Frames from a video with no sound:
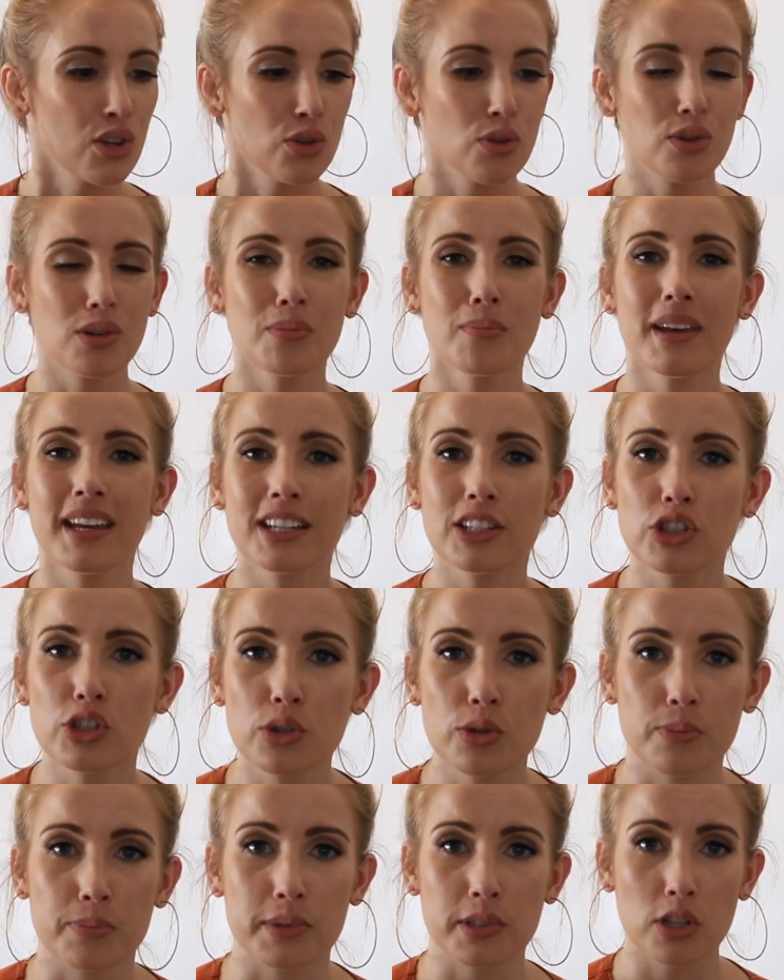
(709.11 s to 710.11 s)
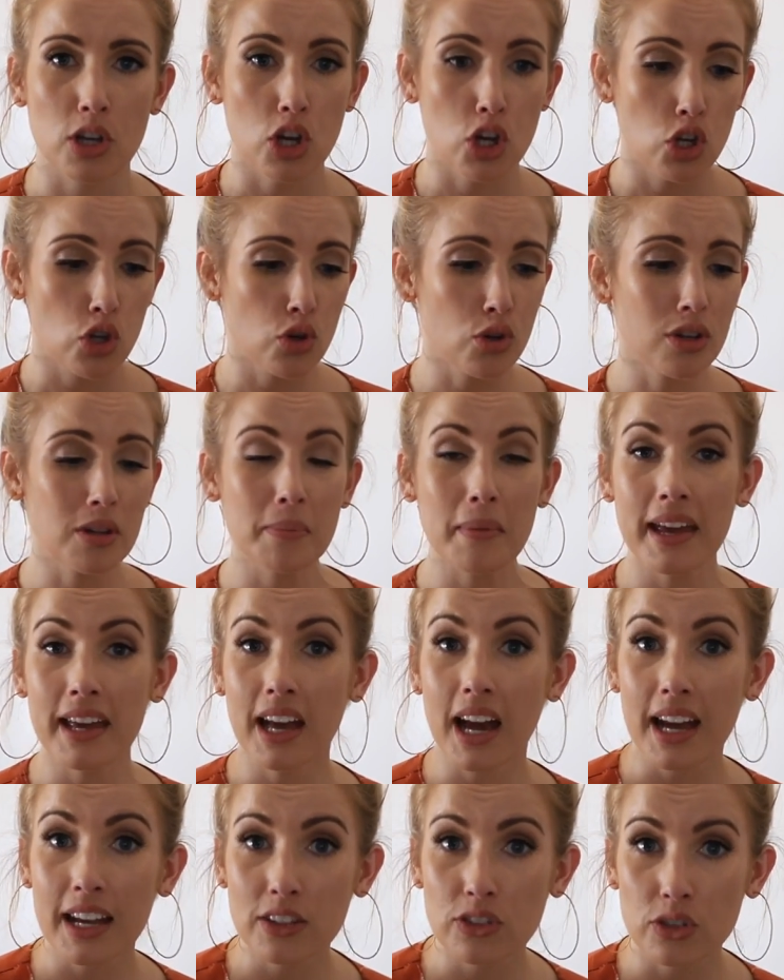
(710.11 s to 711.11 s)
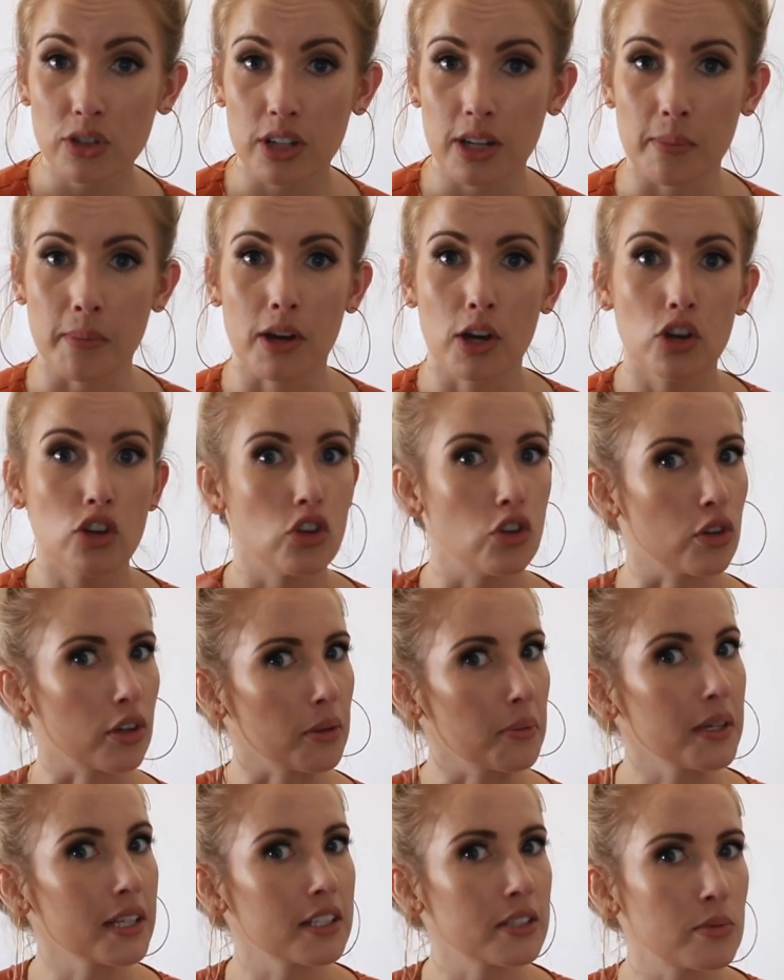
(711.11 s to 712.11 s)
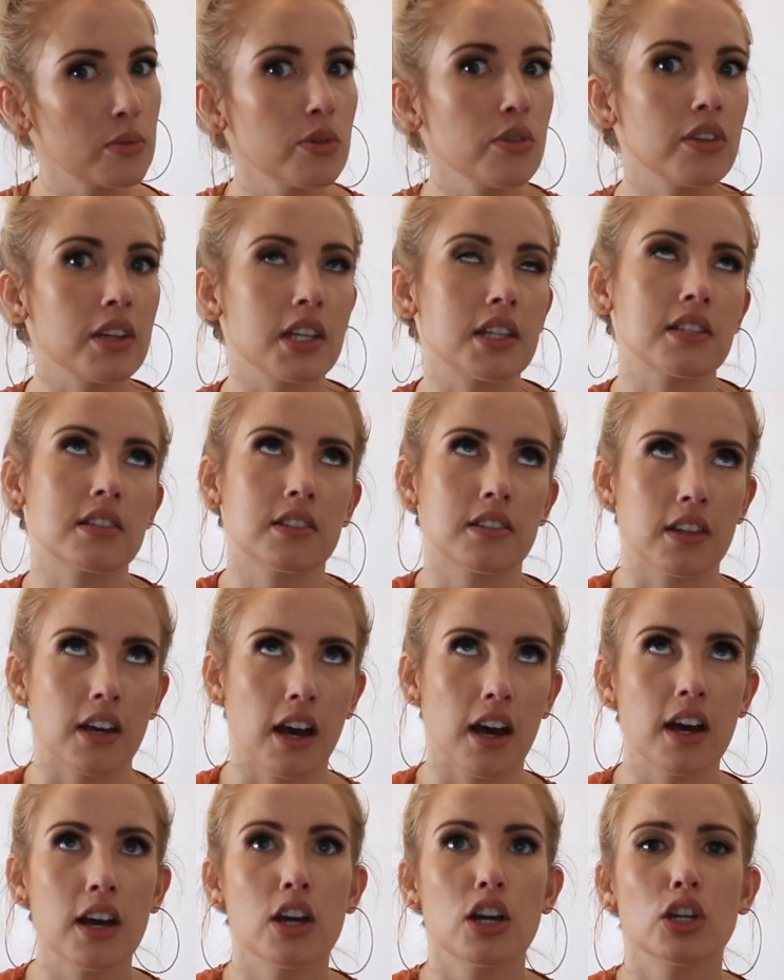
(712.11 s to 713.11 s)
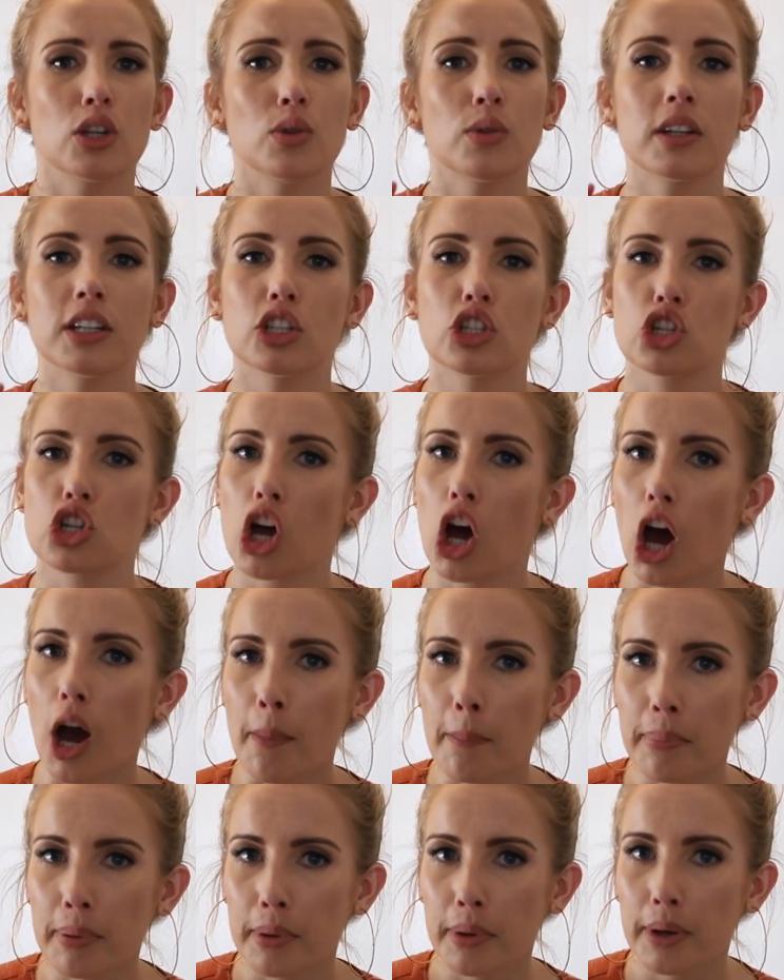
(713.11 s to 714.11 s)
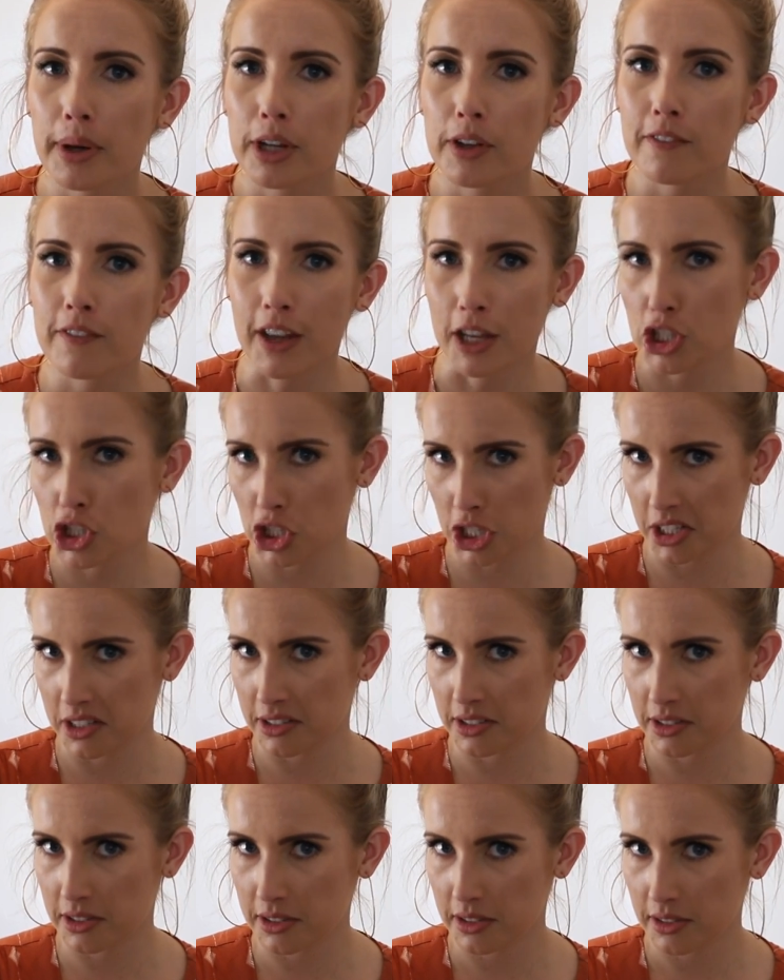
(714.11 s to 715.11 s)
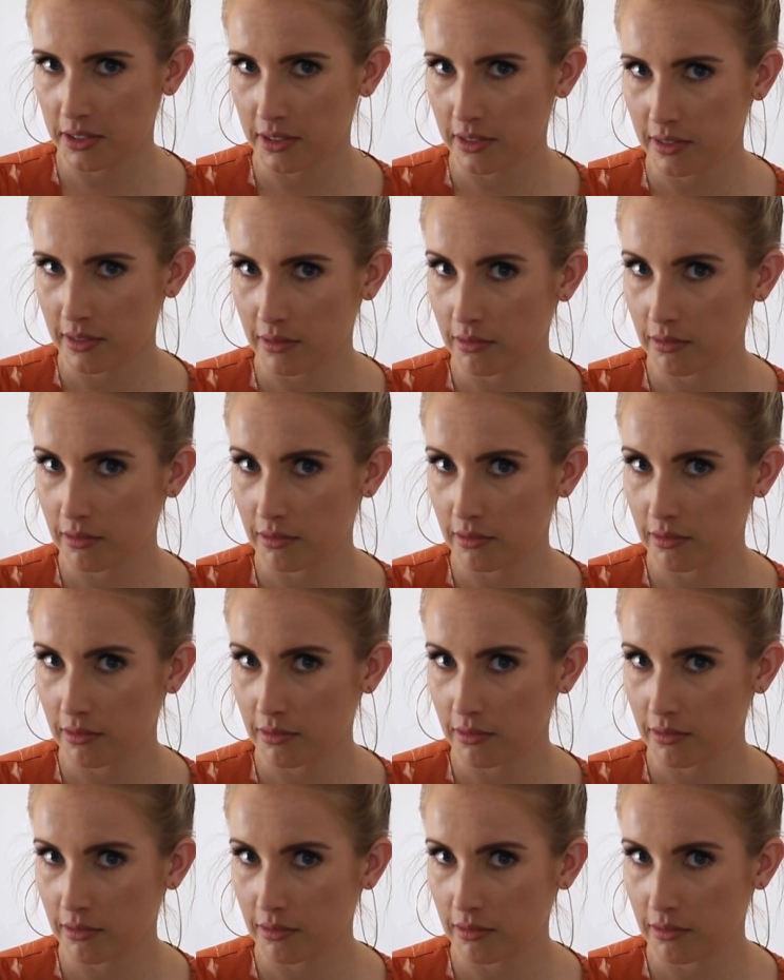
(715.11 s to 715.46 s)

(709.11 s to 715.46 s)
You can make soups, you can make ice cream, you can make smoothies, duh. You can chop veggies.